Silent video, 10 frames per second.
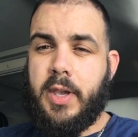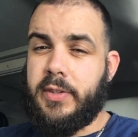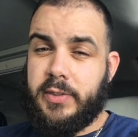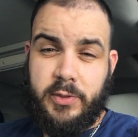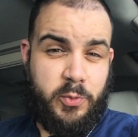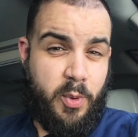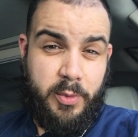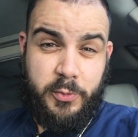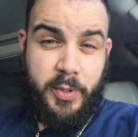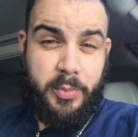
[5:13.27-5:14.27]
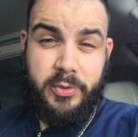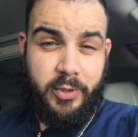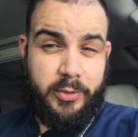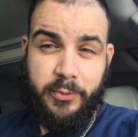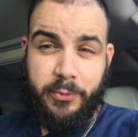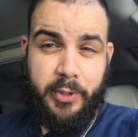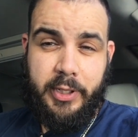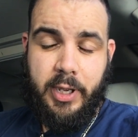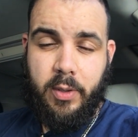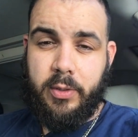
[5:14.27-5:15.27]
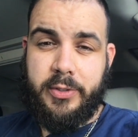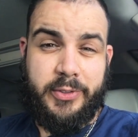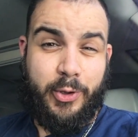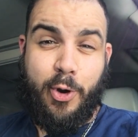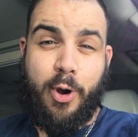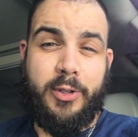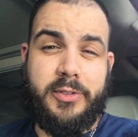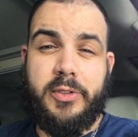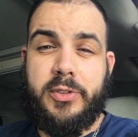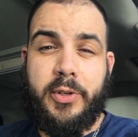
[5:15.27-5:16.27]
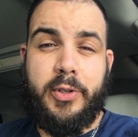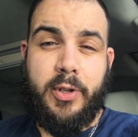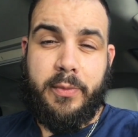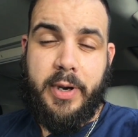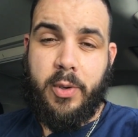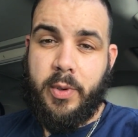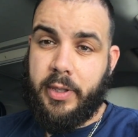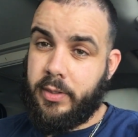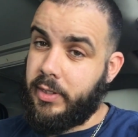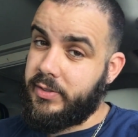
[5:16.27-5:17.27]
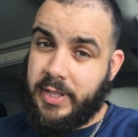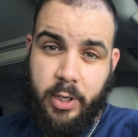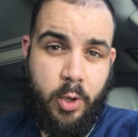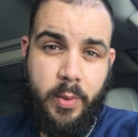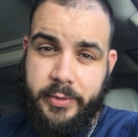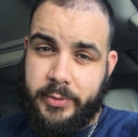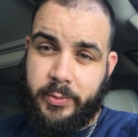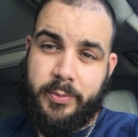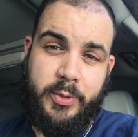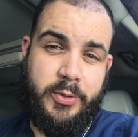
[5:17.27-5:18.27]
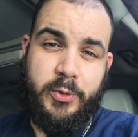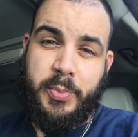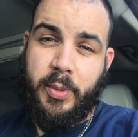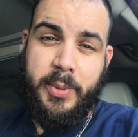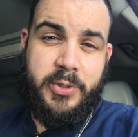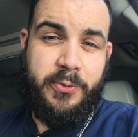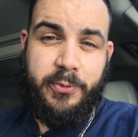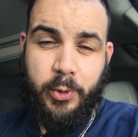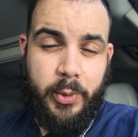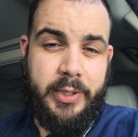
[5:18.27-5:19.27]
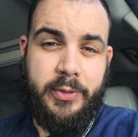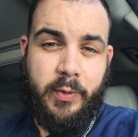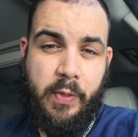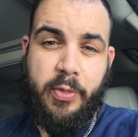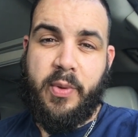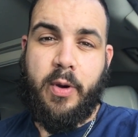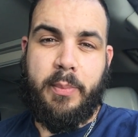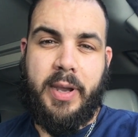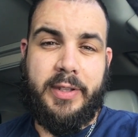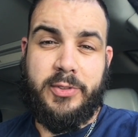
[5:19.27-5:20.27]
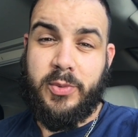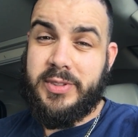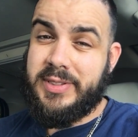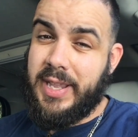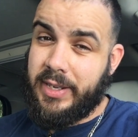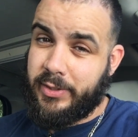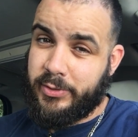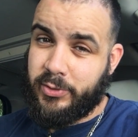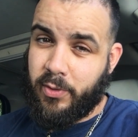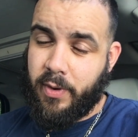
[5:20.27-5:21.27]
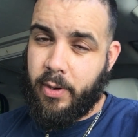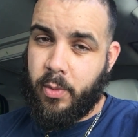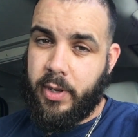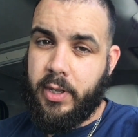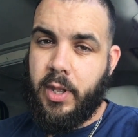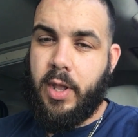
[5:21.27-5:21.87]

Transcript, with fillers: This is where most people start to freak out because the car doesn't turn on right away. It's not going to. You just put a bunch of fluid in through the throttle body, so it's not going to start right away.